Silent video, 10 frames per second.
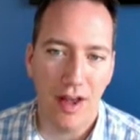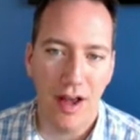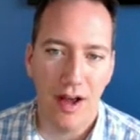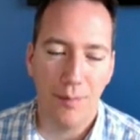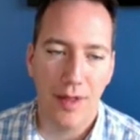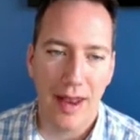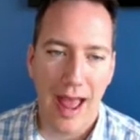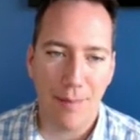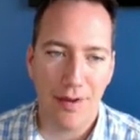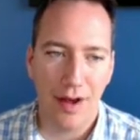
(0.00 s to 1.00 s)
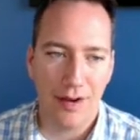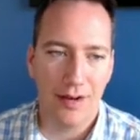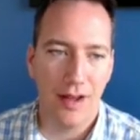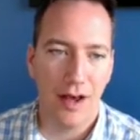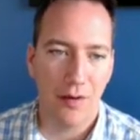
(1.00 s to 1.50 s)
um, that happen
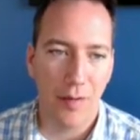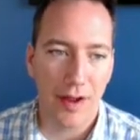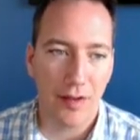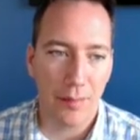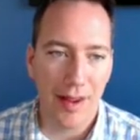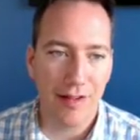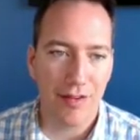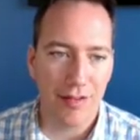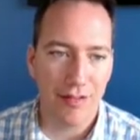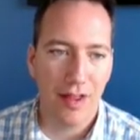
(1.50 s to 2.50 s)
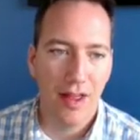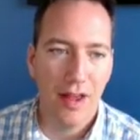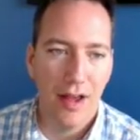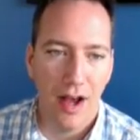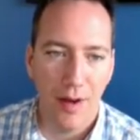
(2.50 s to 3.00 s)
on, on a regular basis.
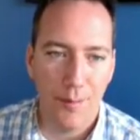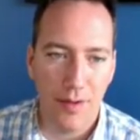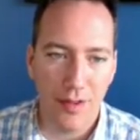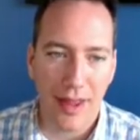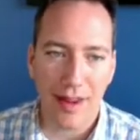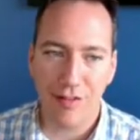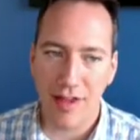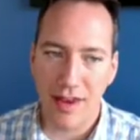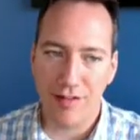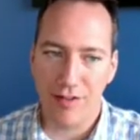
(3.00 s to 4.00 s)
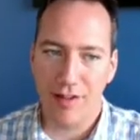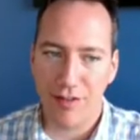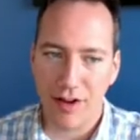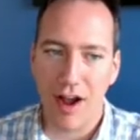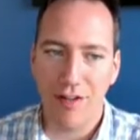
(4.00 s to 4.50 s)
Um, like I said, it's it's
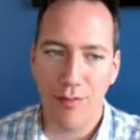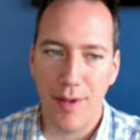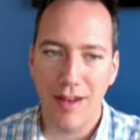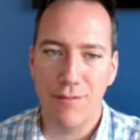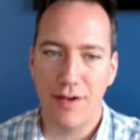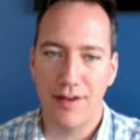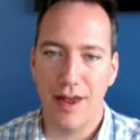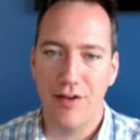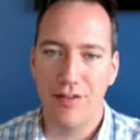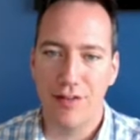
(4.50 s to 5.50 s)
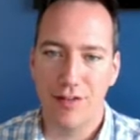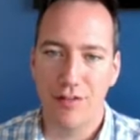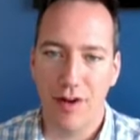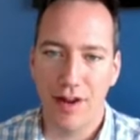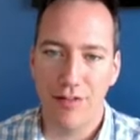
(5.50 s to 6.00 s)
a cost benefit
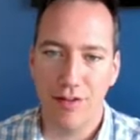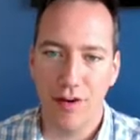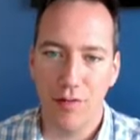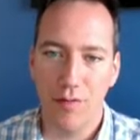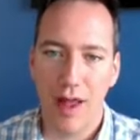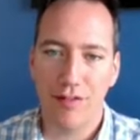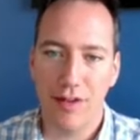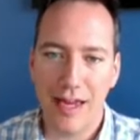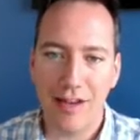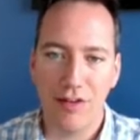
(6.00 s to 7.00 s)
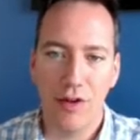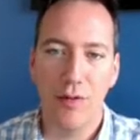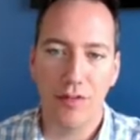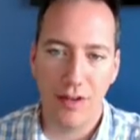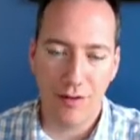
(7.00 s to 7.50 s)
analysis, right? So as e you
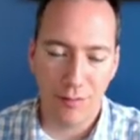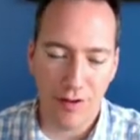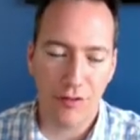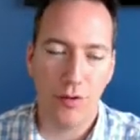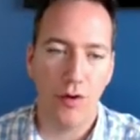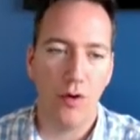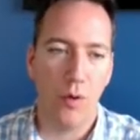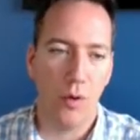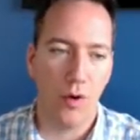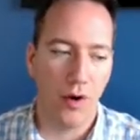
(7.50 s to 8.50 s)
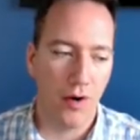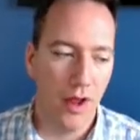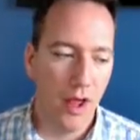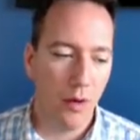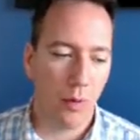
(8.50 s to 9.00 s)
as an individual or
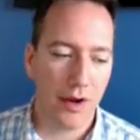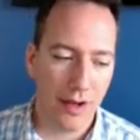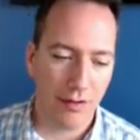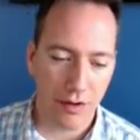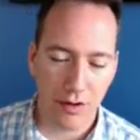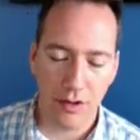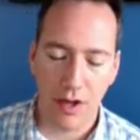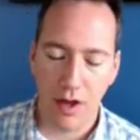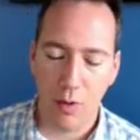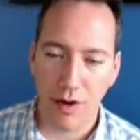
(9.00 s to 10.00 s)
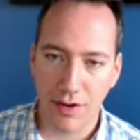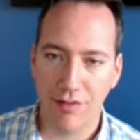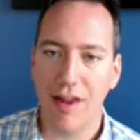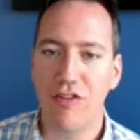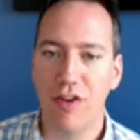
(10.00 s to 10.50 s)
working as a uh,
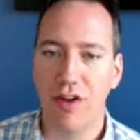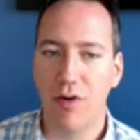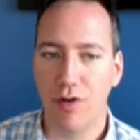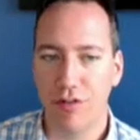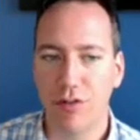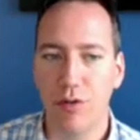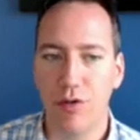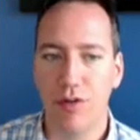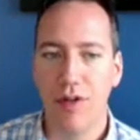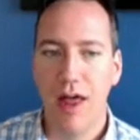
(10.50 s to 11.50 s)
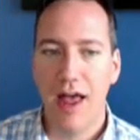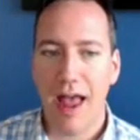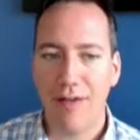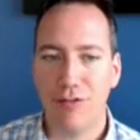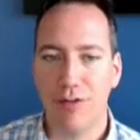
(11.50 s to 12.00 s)
organization or a school
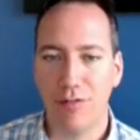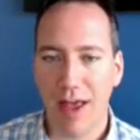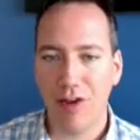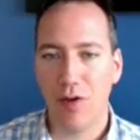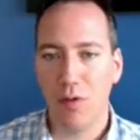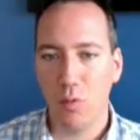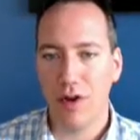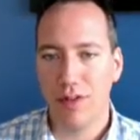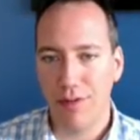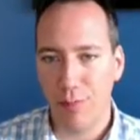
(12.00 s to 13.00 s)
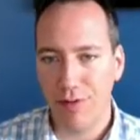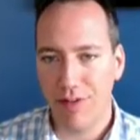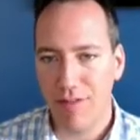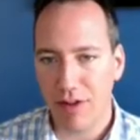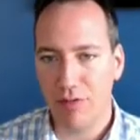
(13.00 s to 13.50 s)
have to evaluate what are the
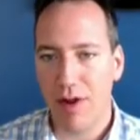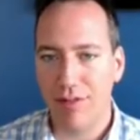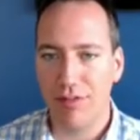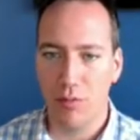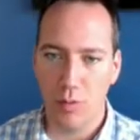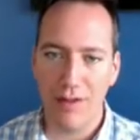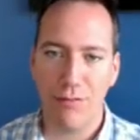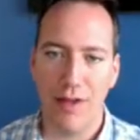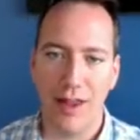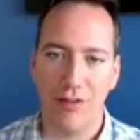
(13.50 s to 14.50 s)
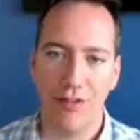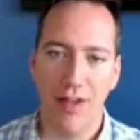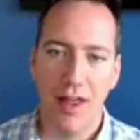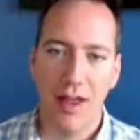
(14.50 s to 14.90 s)
specific threats that we face